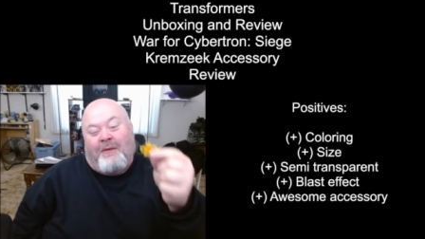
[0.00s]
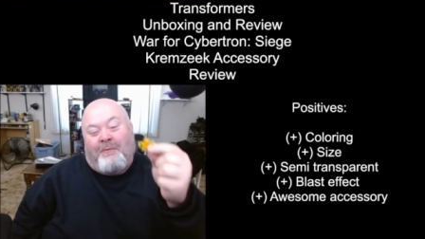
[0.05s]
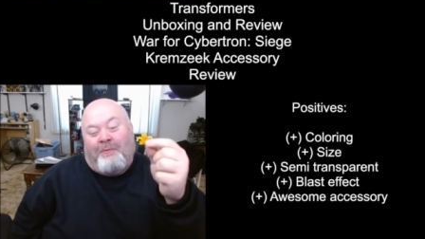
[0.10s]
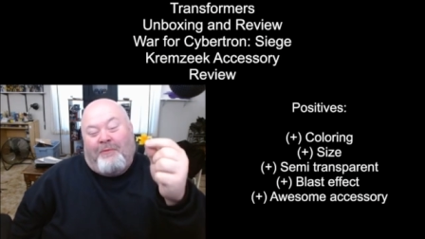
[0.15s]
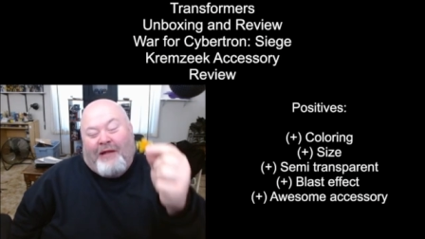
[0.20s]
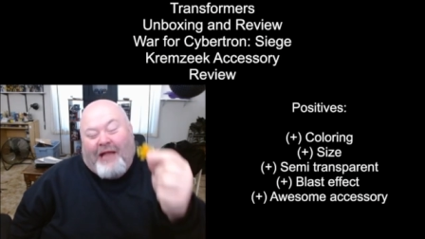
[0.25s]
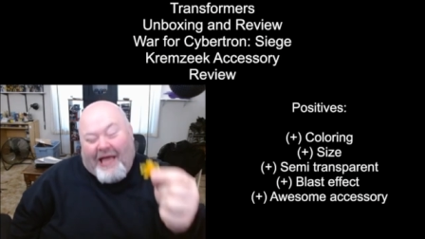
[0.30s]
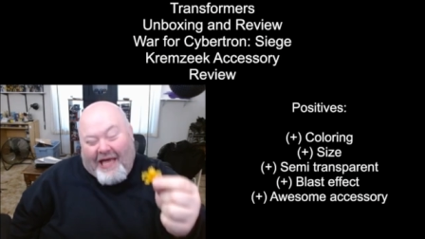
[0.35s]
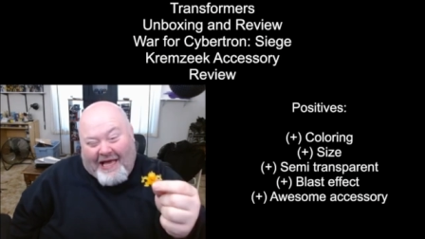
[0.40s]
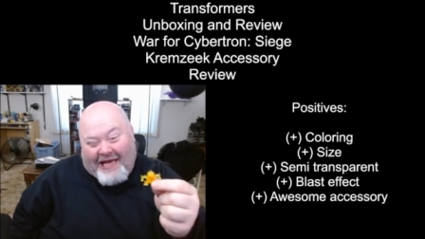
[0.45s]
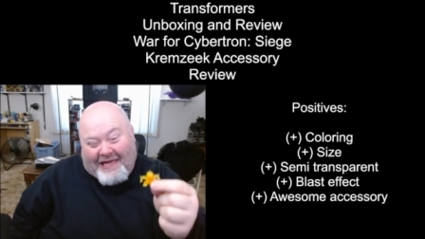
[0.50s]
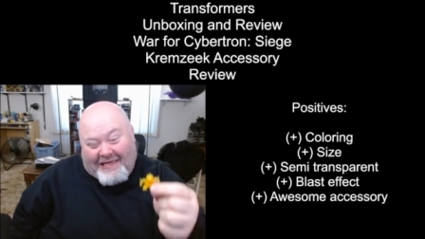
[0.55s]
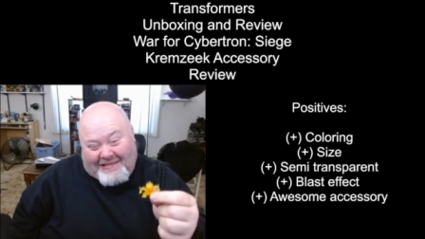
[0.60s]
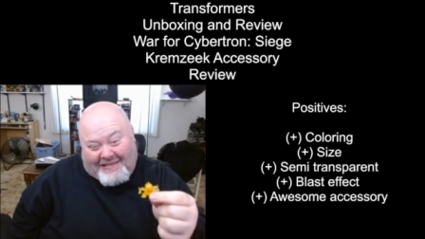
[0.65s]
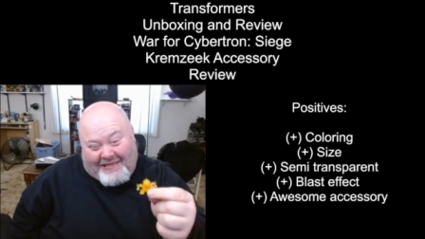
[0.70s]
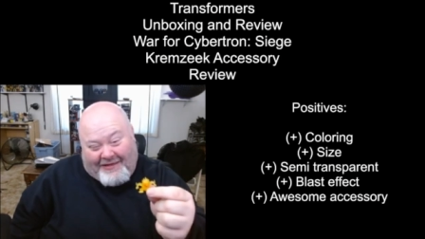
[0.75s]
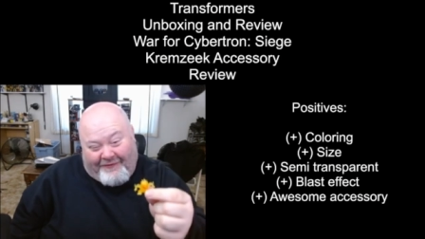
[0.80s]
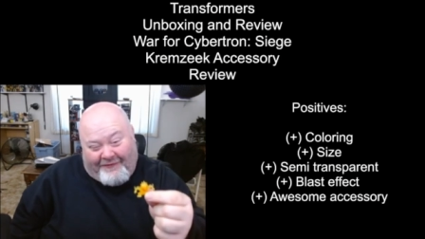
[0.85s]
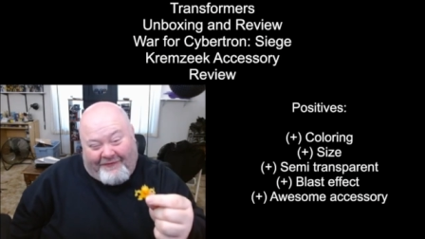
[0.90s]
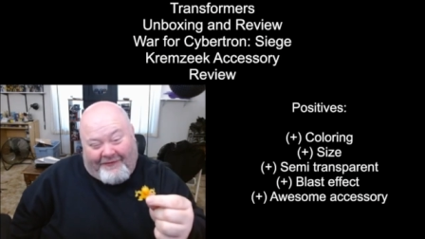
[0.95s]

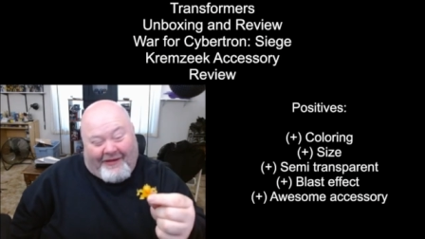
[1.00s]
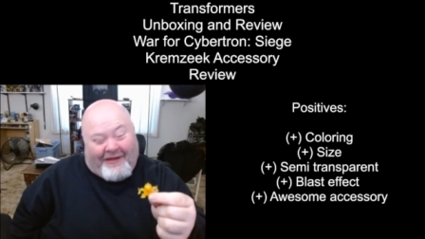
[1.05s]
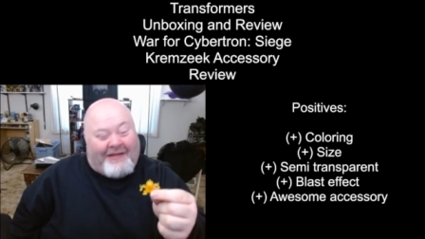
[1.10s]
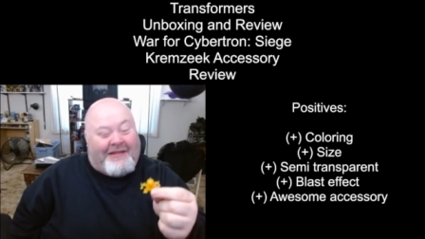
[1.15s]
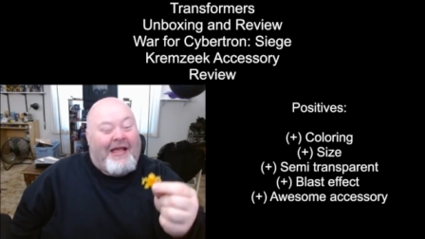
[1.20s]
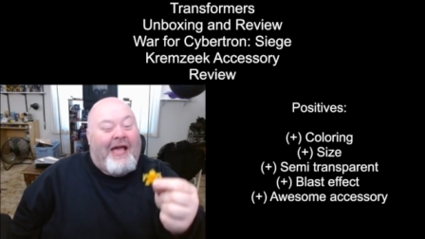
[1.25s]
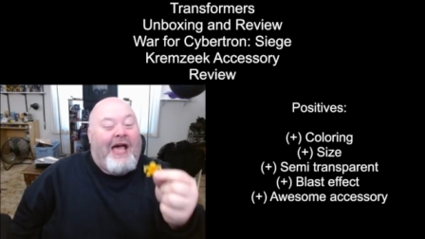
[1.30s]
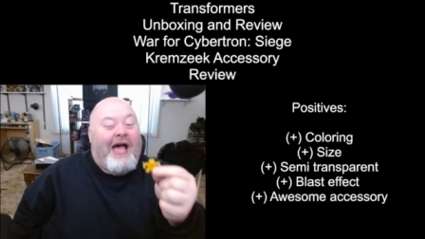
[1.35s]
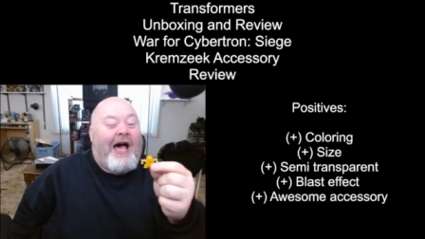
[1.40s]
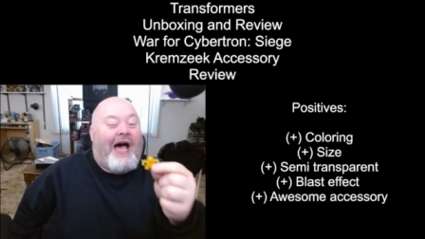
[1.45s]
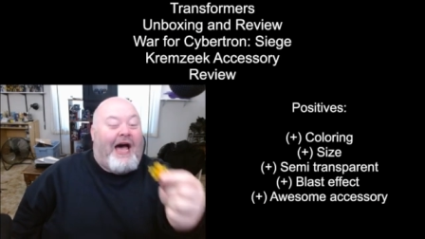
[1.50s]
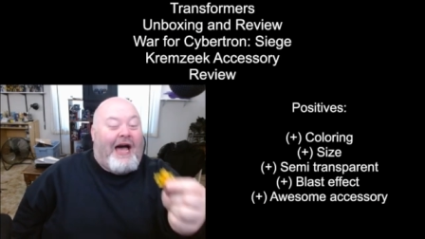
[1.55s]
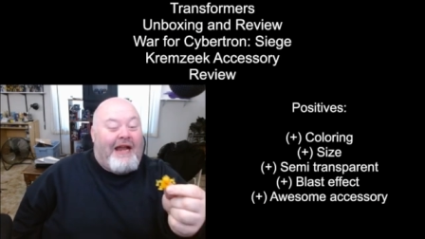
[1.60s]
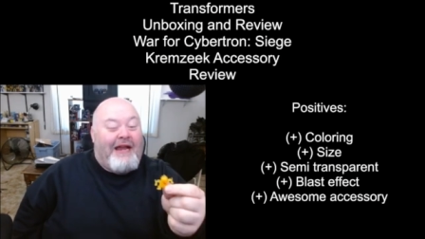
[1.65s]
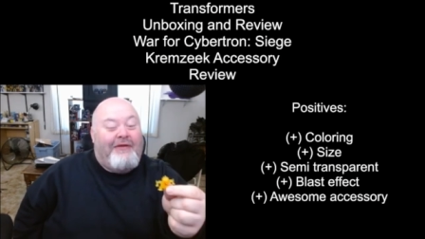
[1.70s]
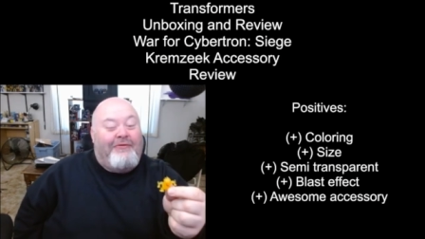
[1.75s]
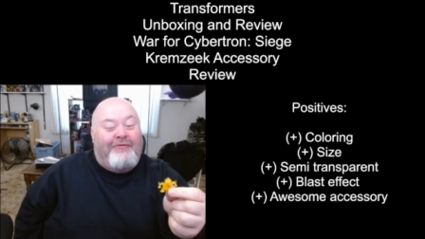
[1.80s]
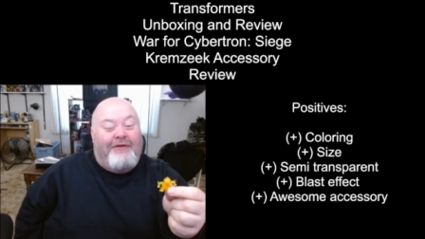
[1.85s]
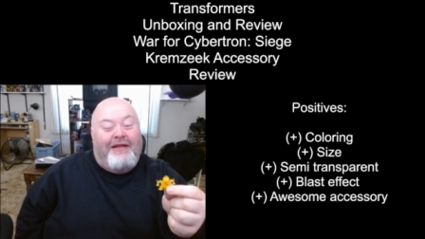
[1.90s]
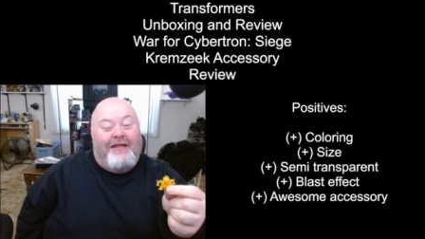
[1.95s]
blast effect. I
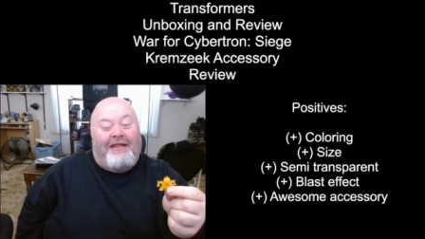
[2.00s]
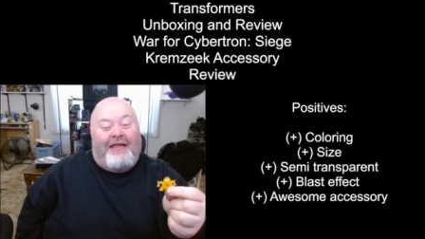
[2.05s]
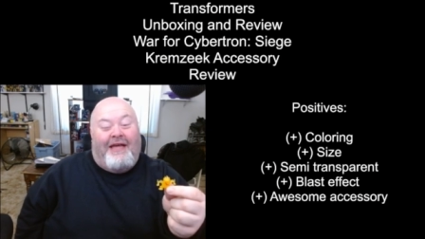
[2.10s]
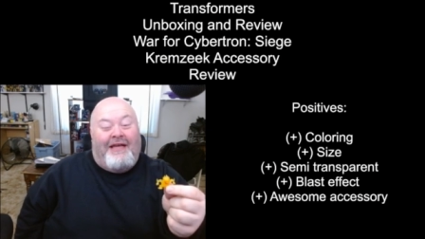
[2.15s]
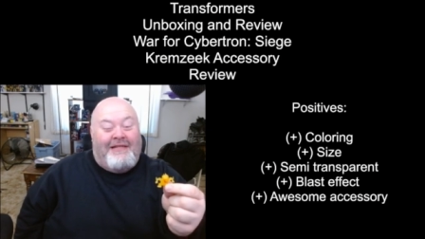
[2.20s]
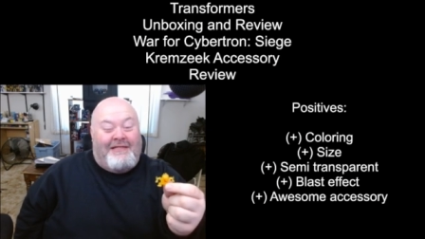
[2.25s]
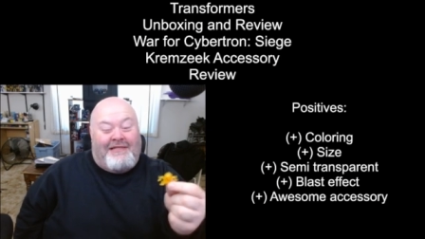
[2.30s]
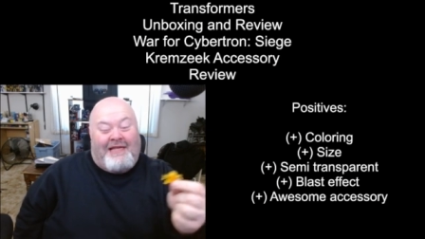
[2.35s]
didn't realize